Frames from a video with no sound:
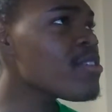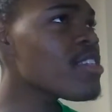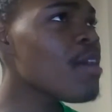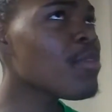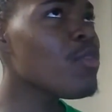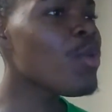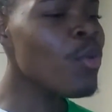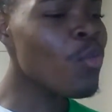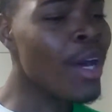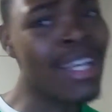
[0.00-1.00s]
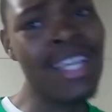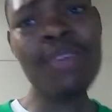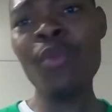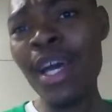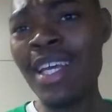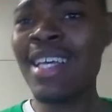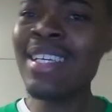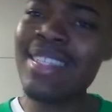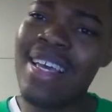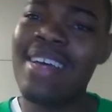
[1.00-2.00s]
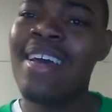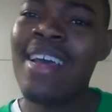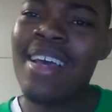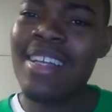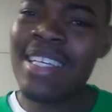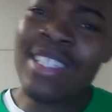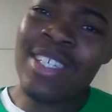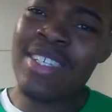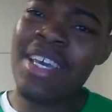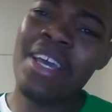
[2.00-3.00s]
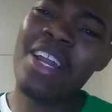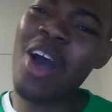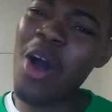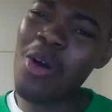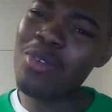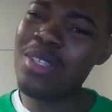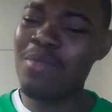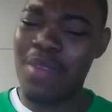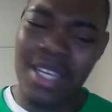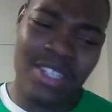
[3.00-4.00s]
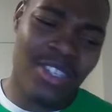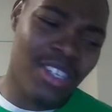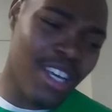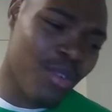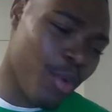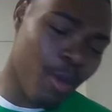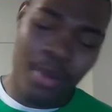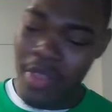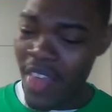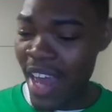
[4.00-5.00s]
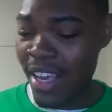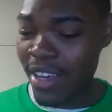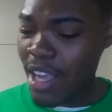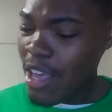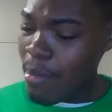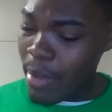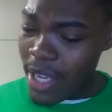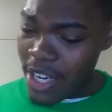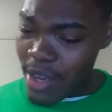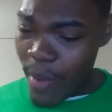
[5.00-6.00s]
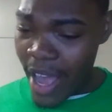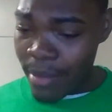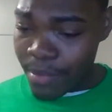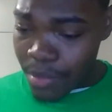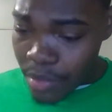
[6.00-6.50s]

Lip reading: or something? What is it? It's just getting old to me. It's just getting real pathetic. But anyway,